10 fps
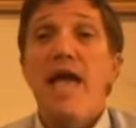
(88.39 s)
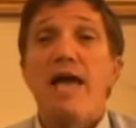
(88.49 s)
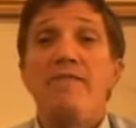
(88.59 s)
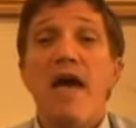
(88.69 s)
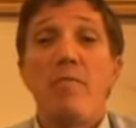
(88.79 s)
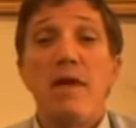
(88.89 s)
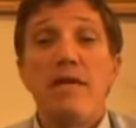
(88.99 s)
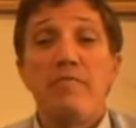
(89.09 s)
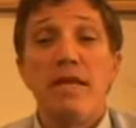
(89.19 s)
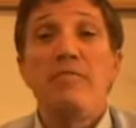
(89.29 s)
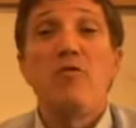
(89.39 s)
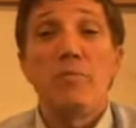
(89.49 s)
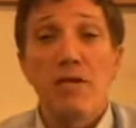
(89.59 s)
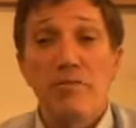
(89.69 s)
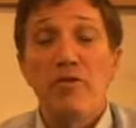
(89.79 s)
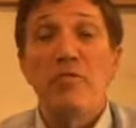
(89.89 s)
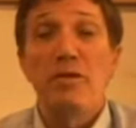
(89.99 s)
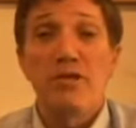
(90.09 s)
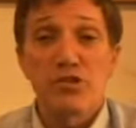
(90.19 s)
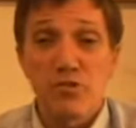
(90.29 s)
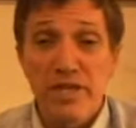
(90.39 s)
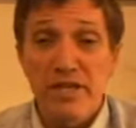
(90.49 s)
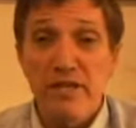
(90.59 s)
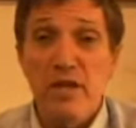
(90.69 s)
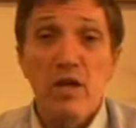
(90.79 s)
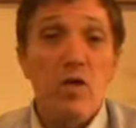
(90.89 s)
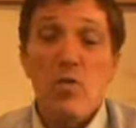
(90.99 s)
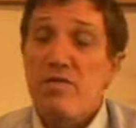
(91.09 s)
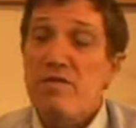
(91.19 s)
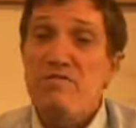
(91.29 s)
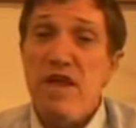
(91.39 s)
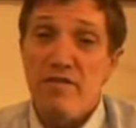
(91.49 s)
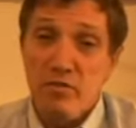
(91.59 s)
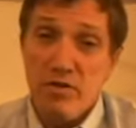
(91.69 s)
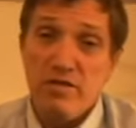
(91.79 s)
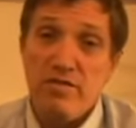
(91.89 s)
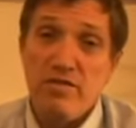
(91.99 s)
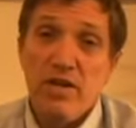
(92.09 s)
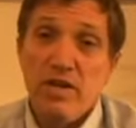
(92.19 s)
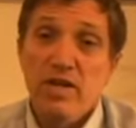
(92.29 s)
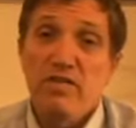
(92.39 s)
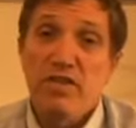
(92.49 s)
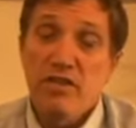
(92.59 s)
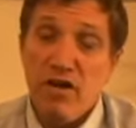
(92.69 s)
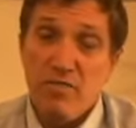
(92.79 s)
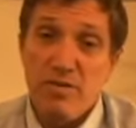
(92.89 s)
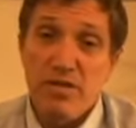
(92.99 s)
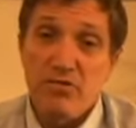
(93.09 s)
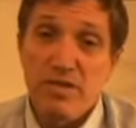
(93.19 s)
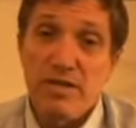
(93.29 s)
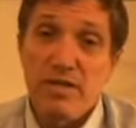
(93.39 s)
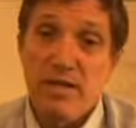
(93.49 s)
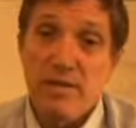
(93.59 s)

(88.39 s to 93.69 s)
And now many, many more people are being treated where they never would have even thought of being treated.